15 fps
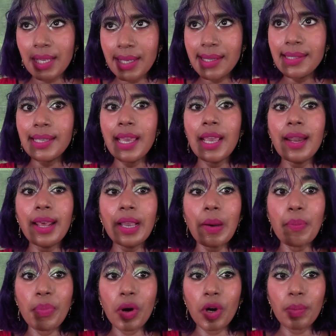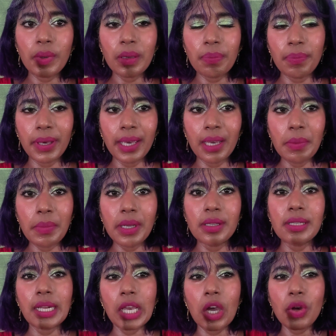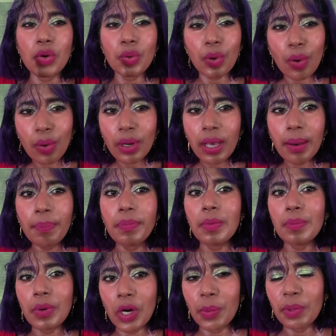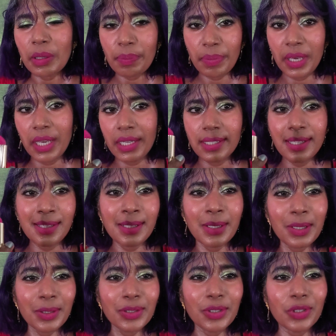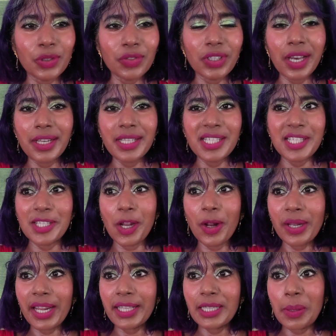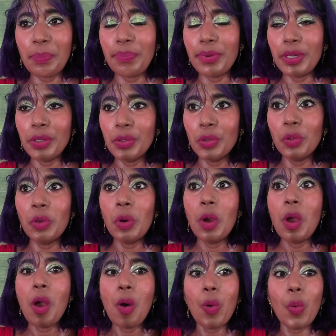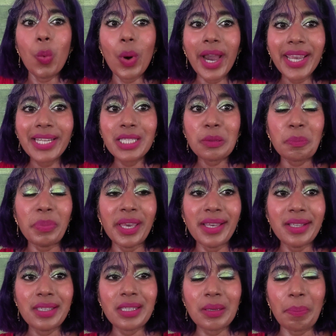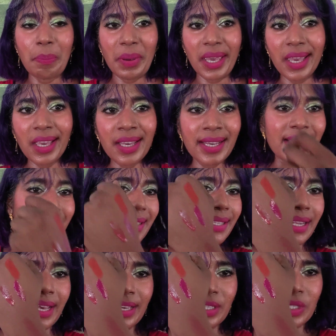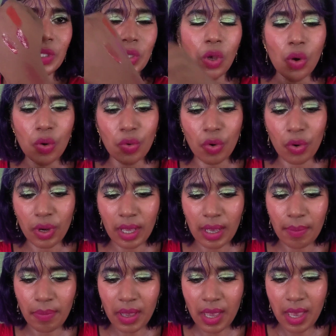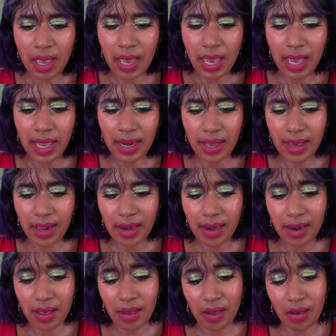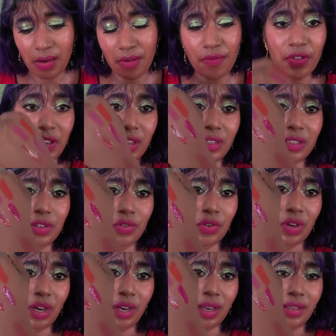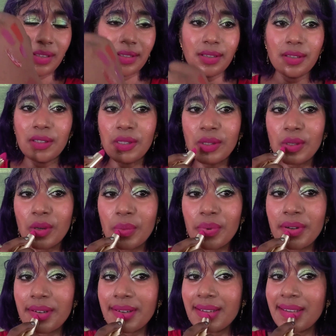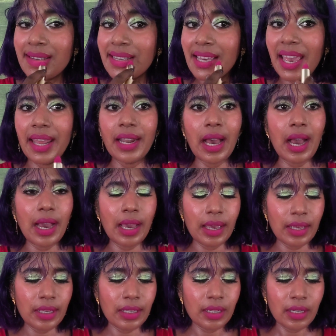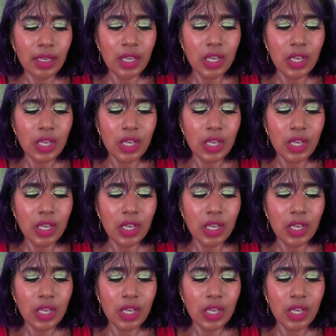is a like a Barbie pink, but it's like a grown-up Barbie pink. It doesn't look juvenile. It's not like that blue white based pink. It's like so grown up, and I love it, you guys. It's so pretty, and I